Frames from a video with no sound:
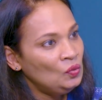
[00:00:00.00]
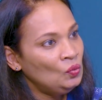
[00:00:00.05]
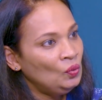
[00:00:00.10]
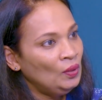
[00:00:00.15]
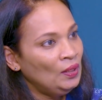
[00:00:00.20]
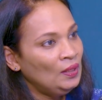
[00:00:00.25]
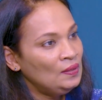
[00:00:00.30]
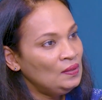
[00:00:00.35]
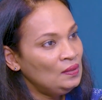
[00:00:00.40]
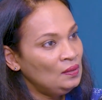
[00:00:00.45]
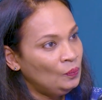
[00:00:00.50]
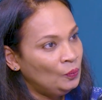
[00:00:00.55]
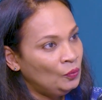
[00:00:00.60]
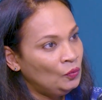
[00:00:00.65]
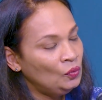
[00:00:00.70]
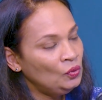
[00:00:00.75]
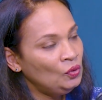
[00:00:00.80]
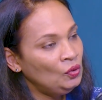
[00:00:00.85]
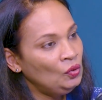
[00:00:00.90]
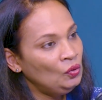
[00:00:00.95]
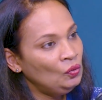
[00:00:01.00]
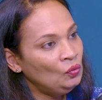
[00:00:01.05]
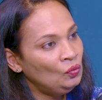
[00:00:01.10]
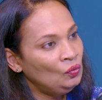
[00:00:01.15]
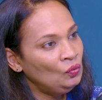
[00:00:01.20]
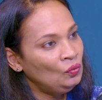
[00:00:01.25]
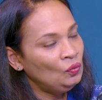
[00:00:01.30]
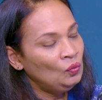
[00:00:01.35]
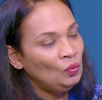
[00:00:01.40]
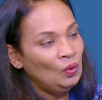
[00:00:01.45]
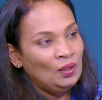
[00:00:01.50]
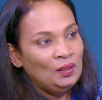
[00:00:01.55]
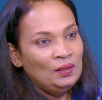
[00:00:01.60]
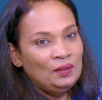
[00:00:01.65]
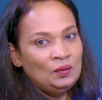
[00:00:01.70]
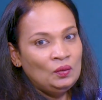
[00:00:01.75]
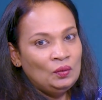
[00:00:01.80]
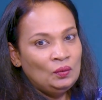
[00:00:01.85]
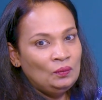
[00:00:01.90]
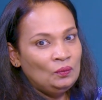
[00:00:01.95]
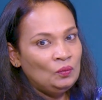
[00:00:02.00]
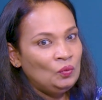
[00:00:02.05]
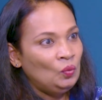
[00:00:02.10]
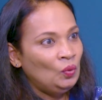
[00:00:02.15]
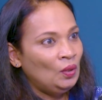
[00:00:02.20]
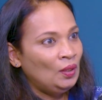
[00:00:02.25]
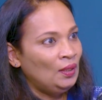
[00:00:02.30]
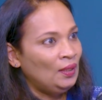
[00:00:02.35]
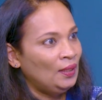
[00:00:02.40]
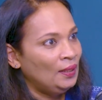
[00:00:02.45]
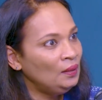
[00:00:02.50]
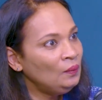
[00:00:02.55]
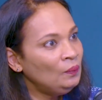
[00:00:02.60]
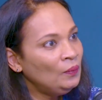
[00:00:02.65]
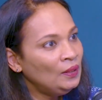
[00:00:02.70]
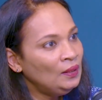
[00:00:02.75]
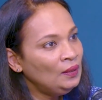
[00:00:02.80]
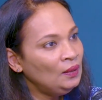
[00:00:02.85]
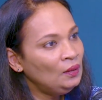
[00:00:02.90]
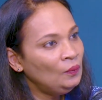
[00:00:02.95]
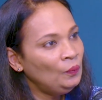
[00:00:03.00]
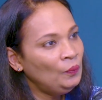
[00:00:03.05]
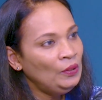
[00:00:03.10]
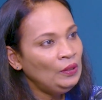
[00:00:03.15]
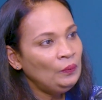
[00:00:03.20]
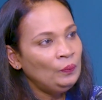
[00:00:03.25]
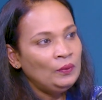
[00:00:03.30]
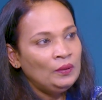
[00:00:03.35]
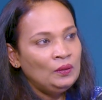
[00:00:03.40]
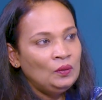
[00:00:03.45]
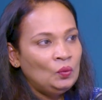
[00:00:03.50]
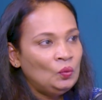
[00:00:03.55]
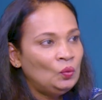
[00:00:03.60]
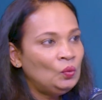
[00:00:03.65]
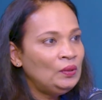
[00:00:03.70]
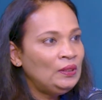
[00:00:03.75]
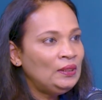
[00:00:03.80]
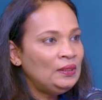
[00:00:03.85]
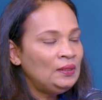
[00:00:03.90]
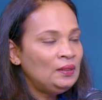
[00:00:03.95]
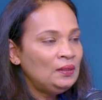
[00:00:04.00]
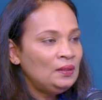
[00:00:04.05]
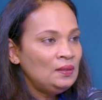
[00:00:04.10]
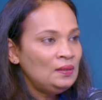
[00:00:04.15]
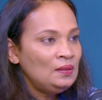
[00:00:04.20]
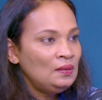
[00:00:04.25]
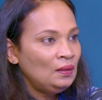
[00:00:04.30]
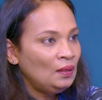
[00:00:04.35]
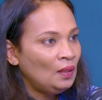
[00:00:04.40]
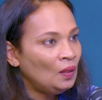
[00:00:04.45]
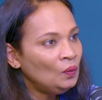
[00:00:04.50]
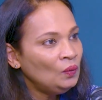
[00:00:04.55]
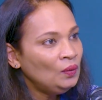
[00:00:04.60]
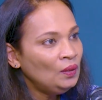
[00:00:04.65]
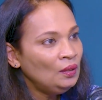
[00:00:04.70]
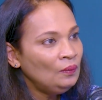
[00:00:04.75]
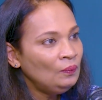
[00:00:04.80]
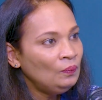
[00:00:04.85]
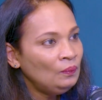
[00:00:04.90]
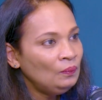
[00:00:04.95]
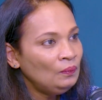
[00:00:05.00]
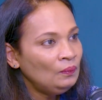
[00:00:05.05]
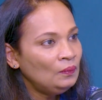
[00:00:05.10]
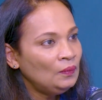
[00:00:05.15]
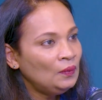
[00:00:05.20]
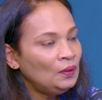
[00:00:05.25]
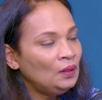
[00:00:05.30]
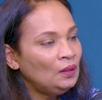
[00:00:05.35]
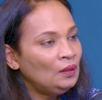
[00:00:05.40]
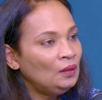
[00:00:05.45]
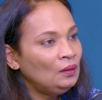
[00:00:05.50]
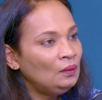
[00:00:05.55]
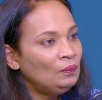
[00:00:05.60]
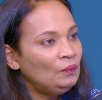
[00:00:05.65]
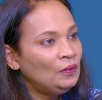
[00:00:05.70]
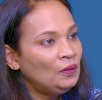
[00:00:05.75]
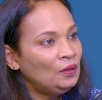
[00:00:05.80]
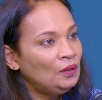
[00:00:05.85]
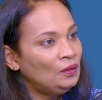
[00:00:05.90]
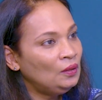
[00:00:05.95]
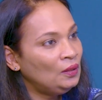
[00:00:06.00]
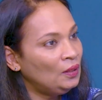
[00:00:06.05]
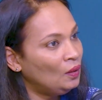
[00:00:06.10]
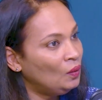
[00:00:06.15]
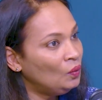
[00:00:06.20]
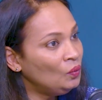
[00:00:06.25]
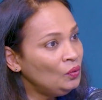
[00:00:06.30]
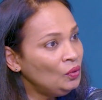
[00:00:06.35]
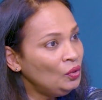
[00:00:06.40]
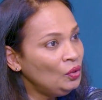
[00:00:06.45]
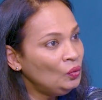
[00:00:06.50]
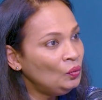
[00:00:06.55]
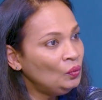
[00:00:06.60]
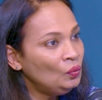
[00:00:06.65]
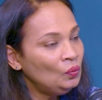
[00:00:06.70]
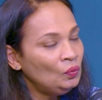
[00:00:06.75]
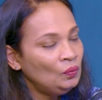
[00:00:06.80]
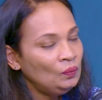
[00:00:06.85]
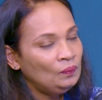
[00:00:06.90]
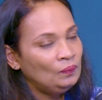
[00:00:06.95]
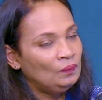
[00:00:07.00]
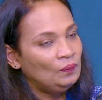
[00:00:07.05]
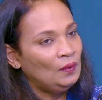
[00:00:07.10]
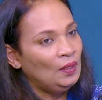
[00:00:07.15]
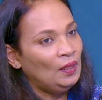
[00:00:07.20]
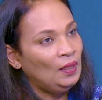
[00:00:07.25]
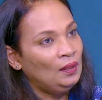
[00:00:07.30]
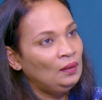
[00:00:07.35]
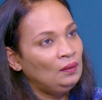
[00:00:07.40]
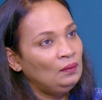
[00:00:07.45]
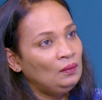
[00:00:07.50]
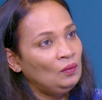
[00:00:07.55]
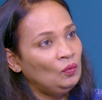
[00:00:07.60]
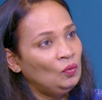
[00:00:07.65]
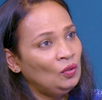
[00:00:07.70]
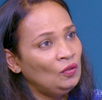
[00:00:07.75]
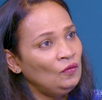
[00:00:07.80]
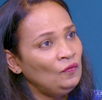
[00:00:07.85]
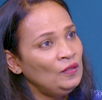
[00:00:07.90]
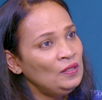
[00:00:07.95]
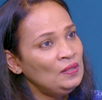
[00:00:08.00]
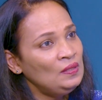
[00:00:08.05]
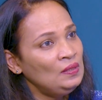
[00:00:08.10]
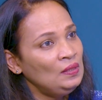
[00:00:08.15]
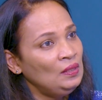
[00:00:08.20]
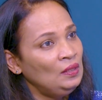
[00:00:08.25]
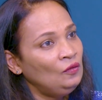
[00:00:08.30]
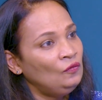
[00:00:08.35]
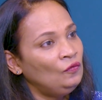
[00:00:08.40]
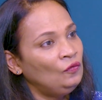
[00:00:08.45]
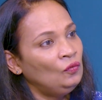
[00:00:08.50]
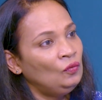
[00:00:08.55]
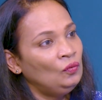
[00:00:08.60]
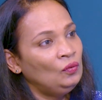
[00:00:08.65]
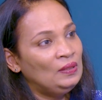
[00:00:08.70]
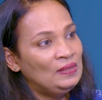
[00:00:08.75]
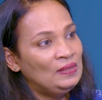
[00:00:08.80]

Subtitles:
who can support you, who are like-minded people, go-getters around them, around you, and always seek for